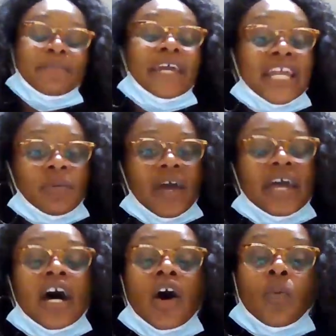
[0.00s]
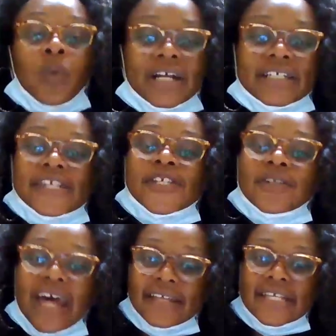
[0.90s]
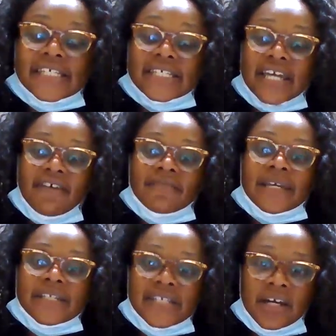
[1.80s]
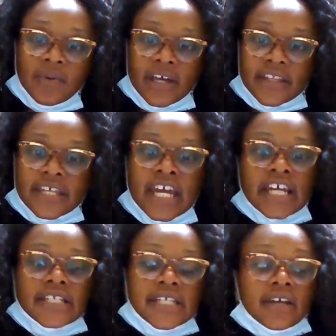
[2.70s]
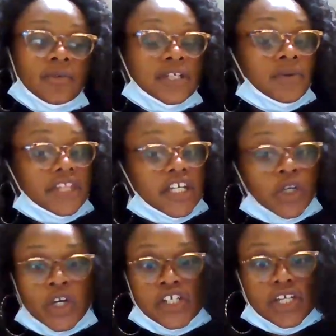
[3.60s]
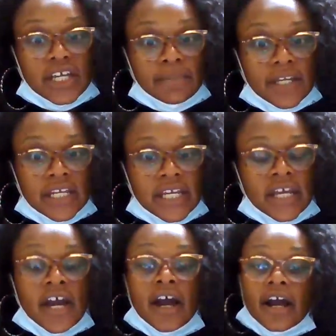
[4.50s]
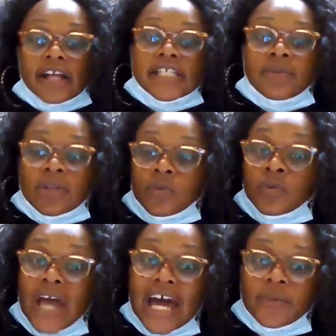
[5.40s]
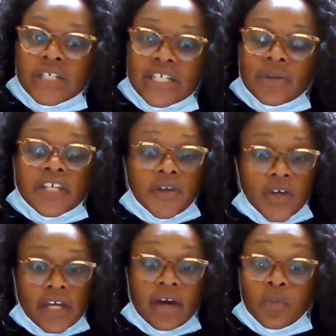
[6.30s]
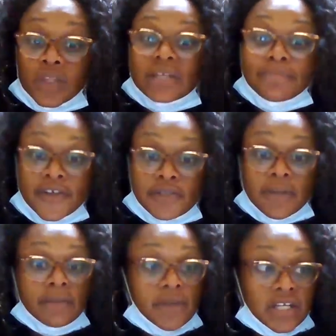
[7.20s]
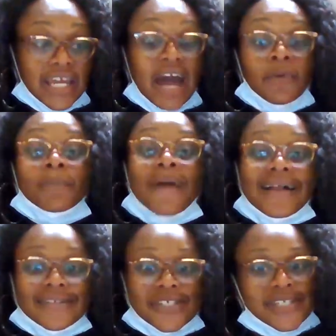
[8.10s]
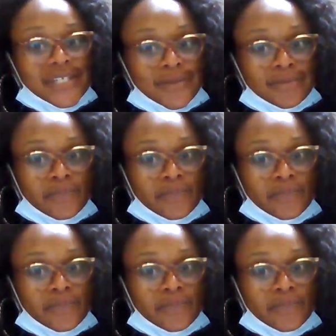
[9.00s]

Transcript: But anyway, what does the United States government deal with? deal with the Christian community or deal with, how do we deal with the, uh, with the Muslim community? How do we balance the two?